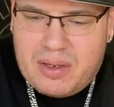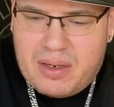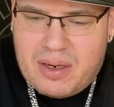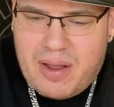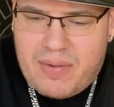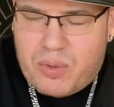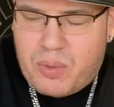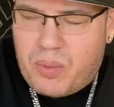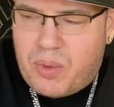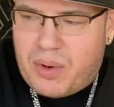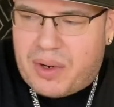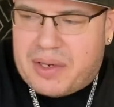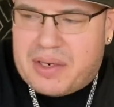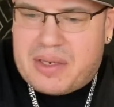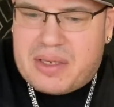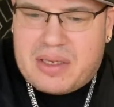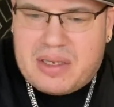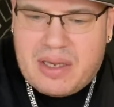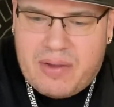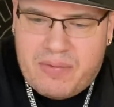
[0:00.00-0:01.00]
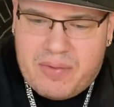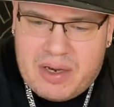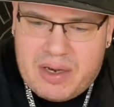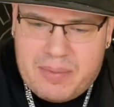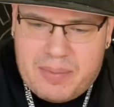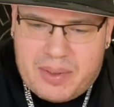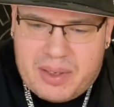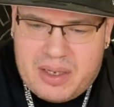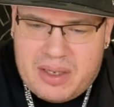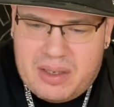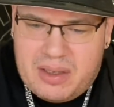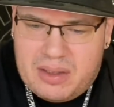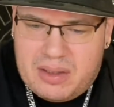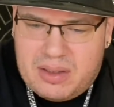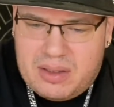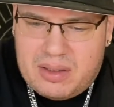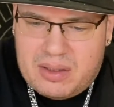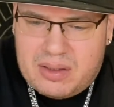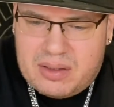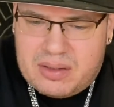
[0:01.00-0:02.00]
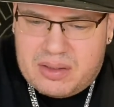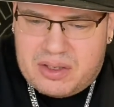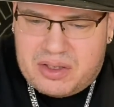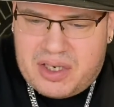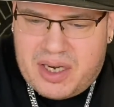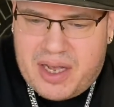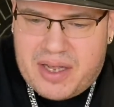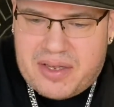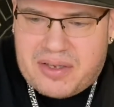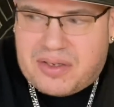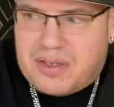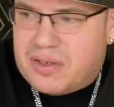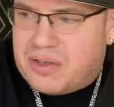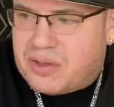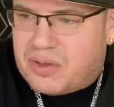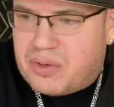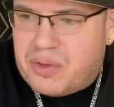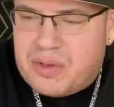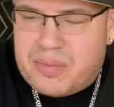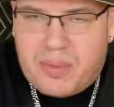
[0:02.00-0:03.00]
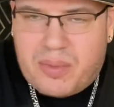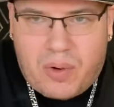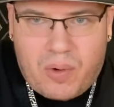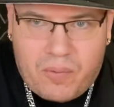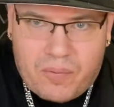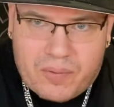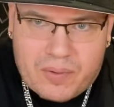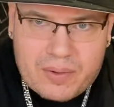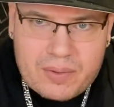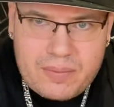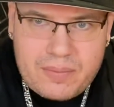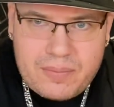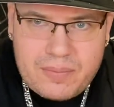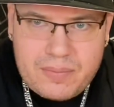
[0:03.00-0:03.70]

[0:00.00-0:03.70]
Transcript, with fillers: never wanting to give anybody the chance to screw them over.